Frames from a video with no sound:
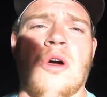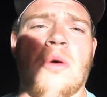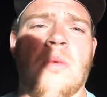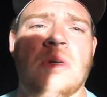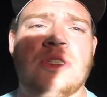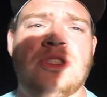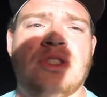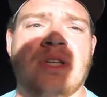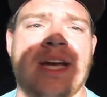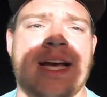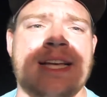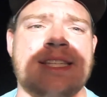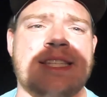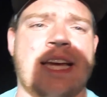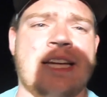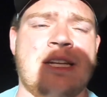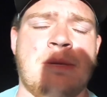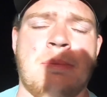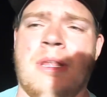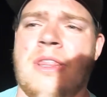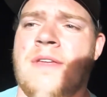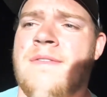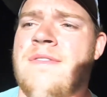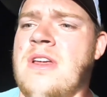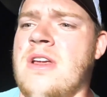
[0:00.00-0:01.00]
what you guys liked
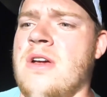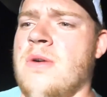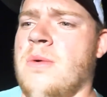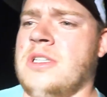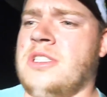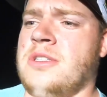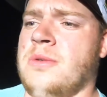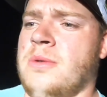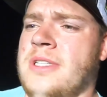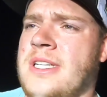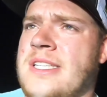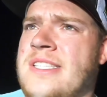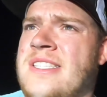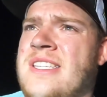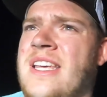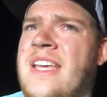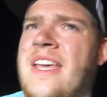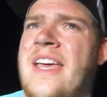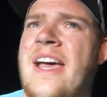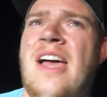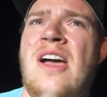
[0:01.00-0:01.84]
about the video, what you wanted to see.